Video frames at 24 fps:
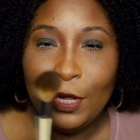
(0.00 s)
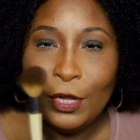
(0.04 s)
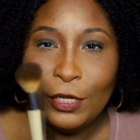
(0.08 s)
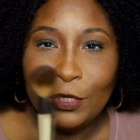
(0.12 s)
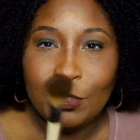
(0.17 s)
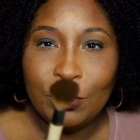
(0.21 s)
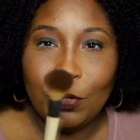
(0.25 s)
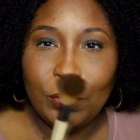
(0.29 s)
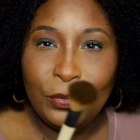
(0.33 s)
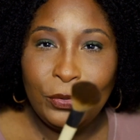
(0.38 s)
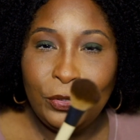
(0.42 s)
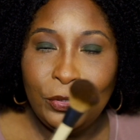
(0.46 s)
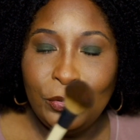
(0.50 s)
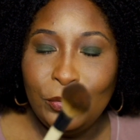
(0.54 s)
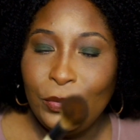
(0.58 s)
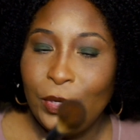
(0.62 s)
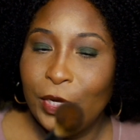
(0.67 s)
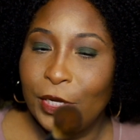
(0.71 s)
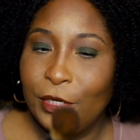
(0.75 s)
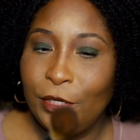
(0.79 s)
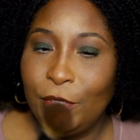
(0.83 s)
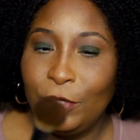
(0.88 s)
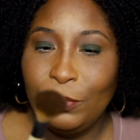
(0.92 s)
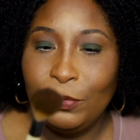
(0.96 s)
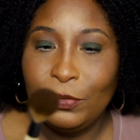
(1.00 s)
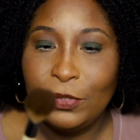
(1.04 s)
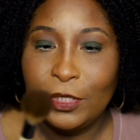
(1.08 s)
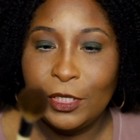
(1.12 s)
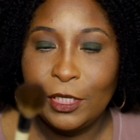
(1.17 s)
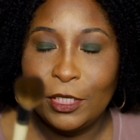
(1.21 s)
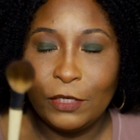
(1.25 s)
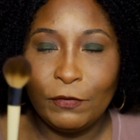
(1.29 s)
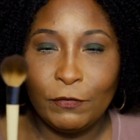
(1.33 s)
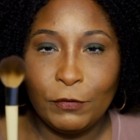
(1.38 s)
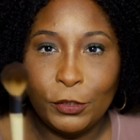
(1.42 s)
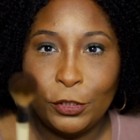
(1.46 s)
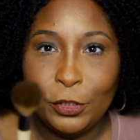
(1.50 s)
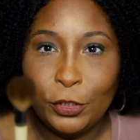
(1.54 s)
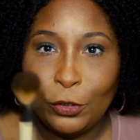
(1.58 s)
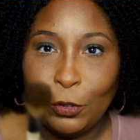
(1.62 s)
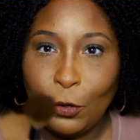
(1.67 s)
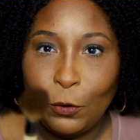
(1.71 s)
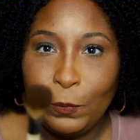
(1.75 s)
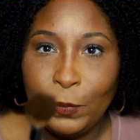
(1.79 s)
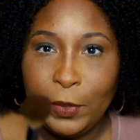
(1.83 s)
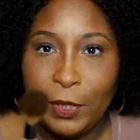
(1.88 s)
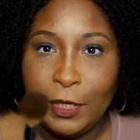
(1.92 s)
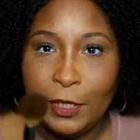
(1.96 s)
So you can use this for
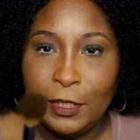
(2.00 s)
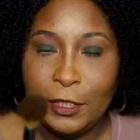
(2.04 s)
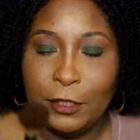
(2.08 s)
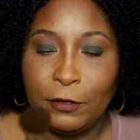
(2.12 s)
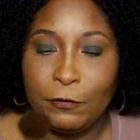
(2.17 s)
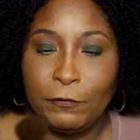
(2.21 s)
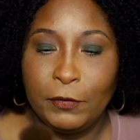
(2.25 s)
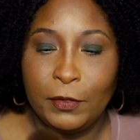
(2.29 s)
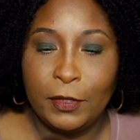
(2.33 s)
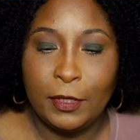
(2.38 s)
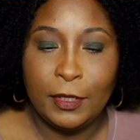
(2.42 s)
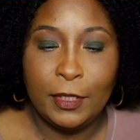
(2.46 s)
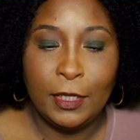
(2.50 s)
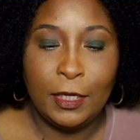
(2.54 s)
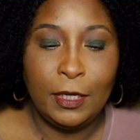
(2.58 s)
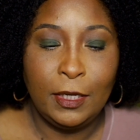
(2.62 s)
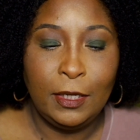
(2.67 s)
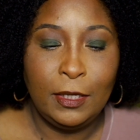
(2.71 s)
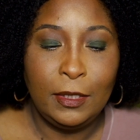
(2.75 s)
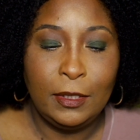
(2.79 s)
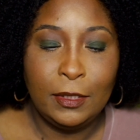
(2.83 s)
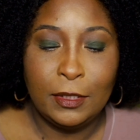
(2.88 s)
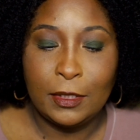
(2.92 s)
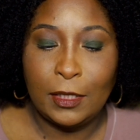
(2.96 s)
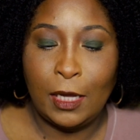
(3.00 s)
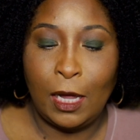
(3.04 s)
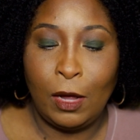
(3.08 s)
so many different things.